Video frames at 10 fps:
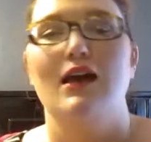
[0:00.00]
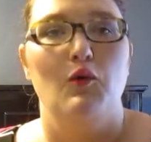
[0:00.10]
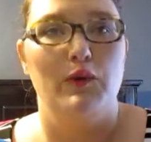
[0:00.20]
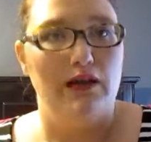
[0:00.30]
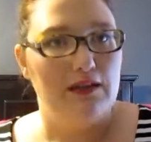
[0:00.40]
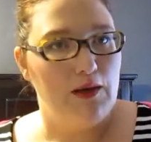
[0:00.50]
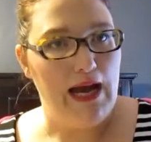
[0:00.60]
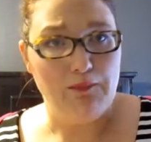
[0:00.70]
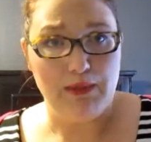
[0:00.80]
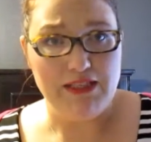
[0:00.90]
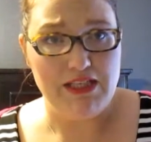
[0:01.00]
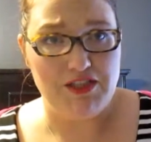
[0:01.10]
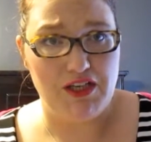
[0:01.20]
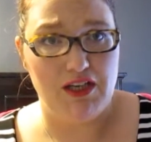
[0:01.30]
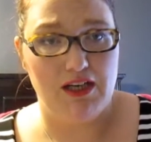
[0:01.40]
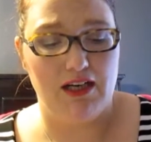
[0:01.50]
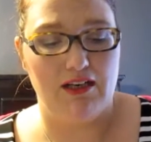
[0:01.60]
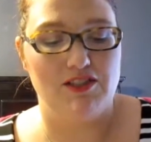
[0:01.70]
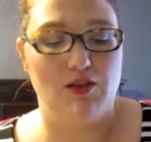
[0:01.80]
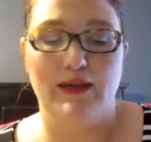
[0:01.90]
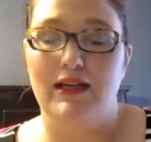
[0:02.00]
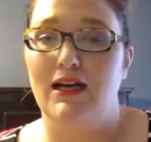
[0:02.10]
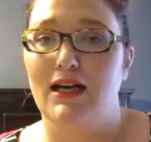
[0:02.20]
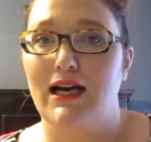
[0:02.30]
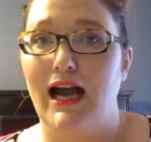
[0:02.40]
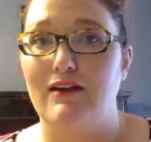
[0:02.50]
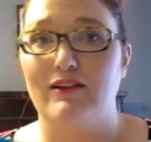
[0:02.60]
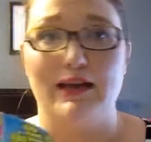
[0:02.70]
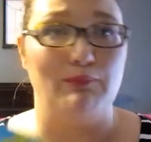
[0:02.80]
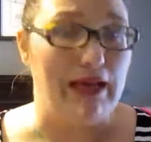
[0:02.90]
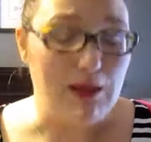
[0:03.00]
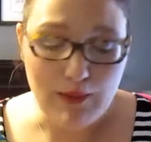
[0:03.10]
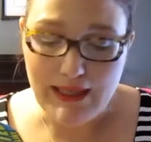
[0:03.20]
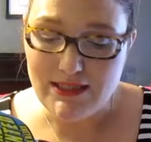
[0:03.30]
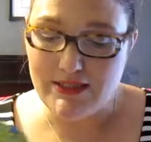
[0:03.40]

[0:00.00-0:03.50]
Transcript: we all know how me teaching her or showing her how to ride a bike went,